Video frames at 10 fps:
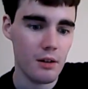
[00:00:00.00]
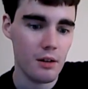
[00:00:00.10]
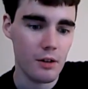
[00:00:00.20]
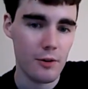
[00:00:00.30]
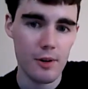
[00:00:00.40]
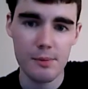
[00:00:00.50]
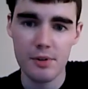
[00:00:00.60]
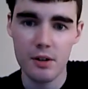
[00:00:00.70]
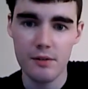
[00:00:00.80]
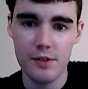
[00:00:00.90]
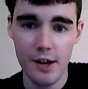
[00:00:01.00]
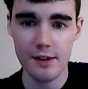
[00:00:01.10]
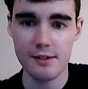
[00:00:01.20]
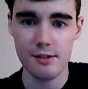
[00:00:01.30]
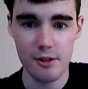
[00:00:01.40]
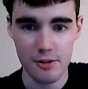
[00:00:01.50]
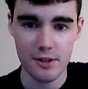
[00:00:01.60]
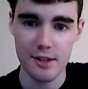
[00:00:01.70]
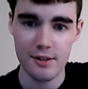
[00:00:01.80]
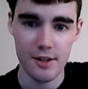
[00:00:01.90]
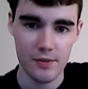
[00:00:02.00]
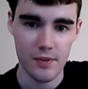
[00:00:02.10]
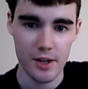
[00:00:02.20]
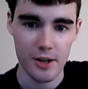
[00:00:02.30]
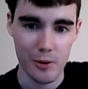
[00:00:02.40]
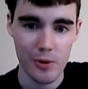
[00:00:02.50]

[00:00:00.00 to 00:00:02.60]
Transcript: a crap ton of text underneath this video.